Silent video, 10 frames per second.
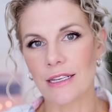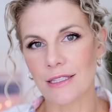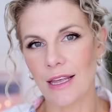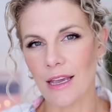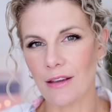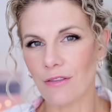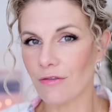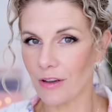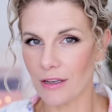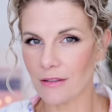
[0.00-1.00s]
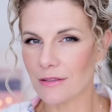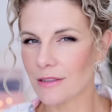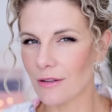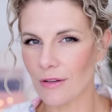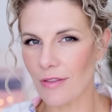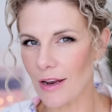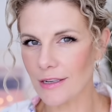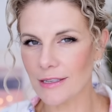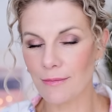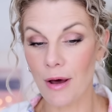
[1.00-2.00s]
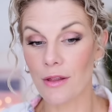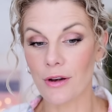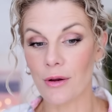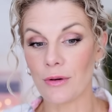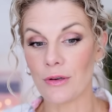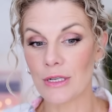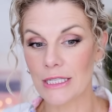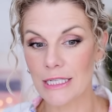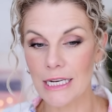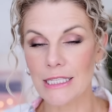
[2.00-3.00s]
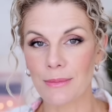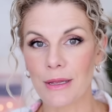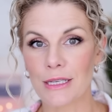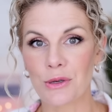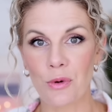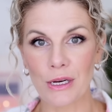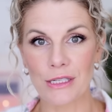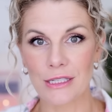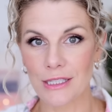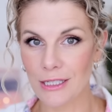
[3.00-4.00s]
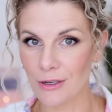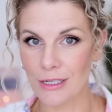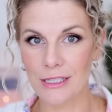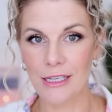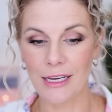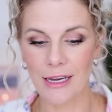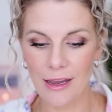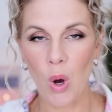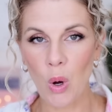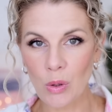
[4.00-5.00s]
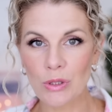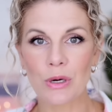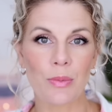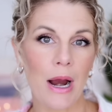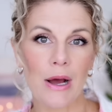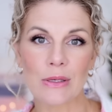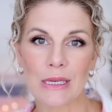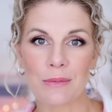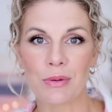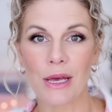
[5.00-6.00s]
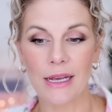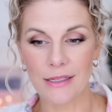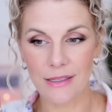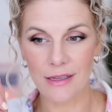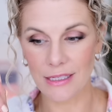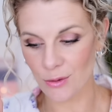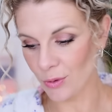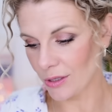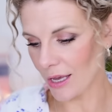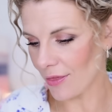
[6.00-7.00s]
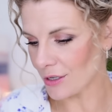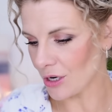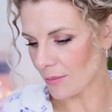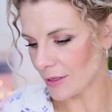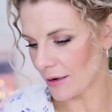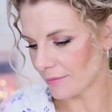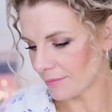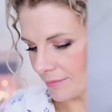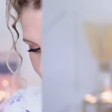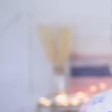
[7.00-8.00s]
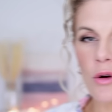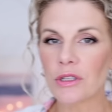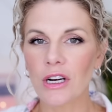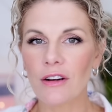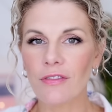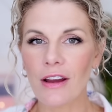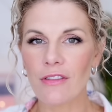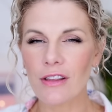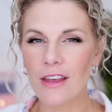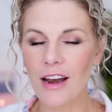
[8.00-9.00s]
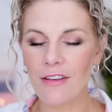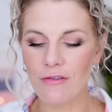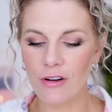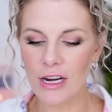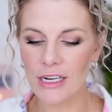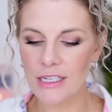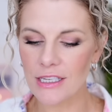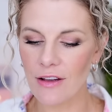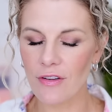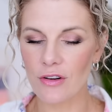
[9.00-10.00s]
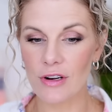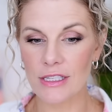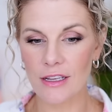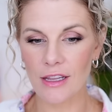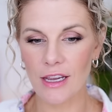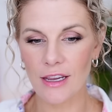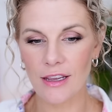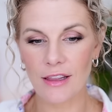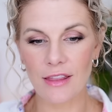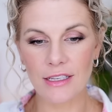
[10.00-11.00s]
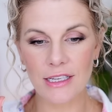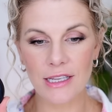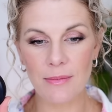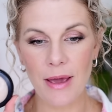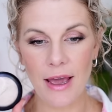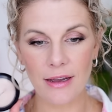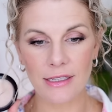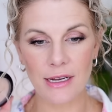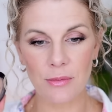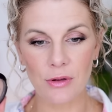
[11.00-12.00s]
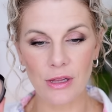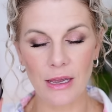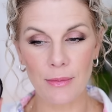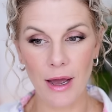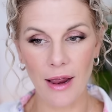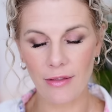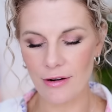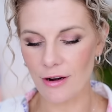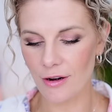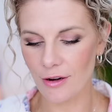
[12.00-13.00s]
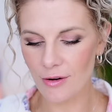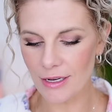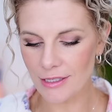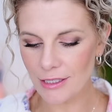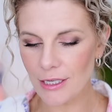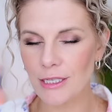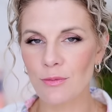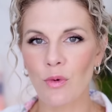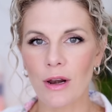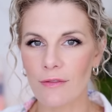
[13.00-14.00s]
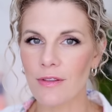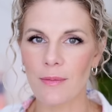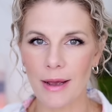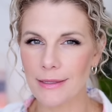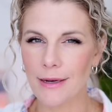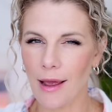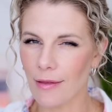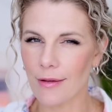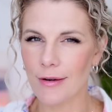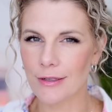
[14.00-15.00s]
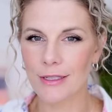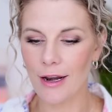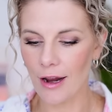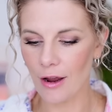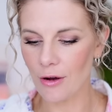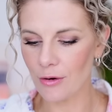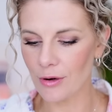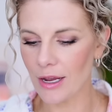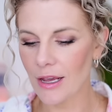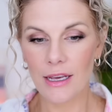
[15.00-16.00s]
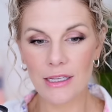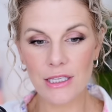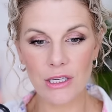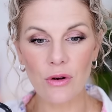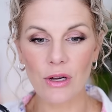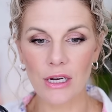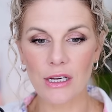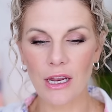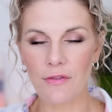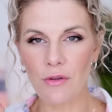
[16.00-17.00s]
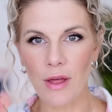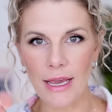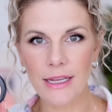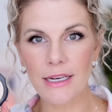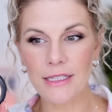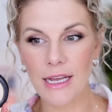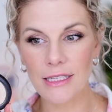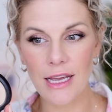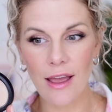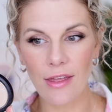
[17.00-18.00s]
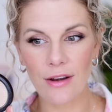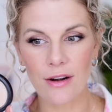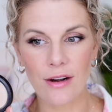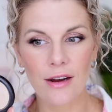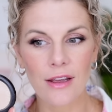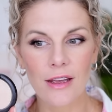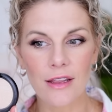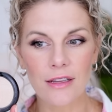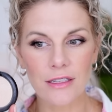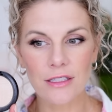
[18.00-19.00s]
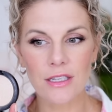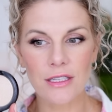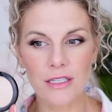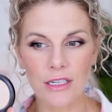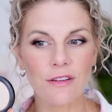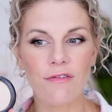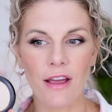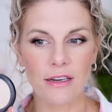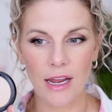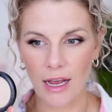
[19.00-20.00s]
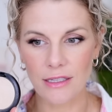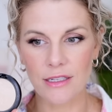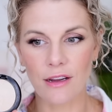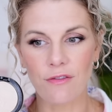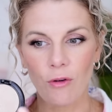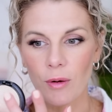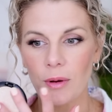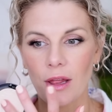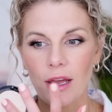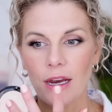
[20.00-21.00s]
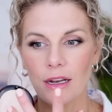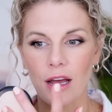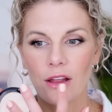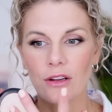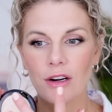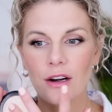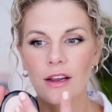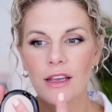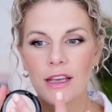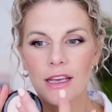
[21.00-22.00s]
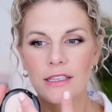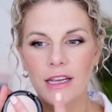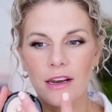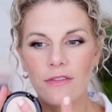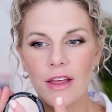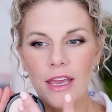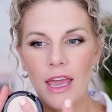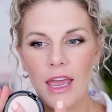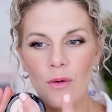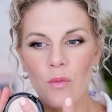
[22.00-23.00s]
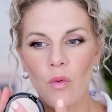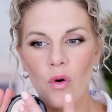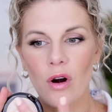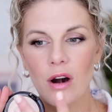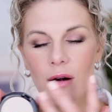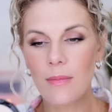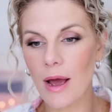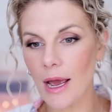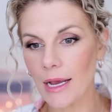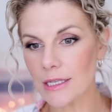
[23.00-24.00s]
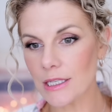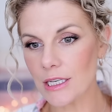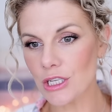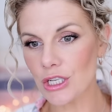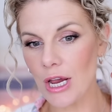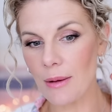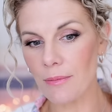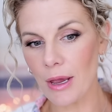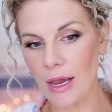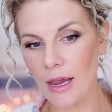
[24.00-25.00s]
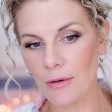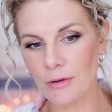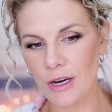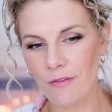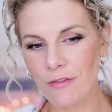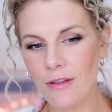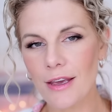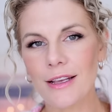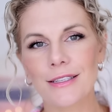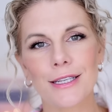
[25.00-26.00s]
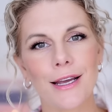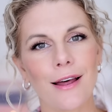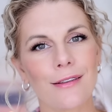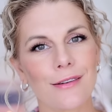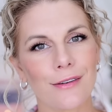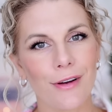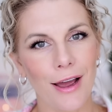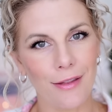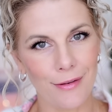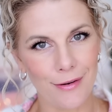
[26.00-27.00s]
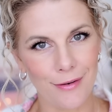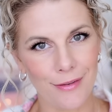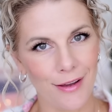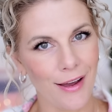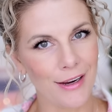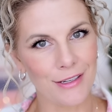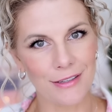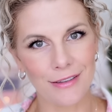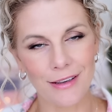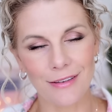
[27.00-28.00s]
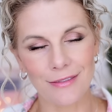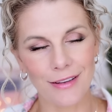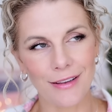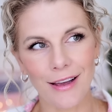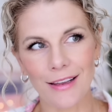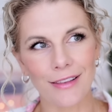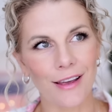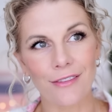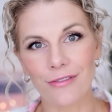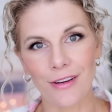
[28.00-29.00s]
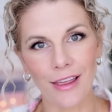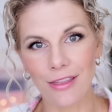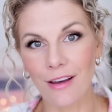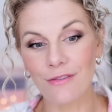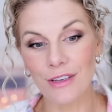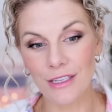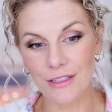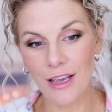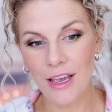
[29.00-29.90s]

as they feel. So if that doesn't bother you and you just need something that's going to seriously hold your brows in place, this will get the job done. So I got an older favorite that I've rediscovered recently. This is the MAC Double Gleam Highlighter. You guys, this is one of the best highlighters that I own. It's so good. If you like an intense highlighter, this is just such a fantastic formula and color. It's kind of like a warm, icy champagne, which I feel like is the color of highlighter that I just, I love. I love these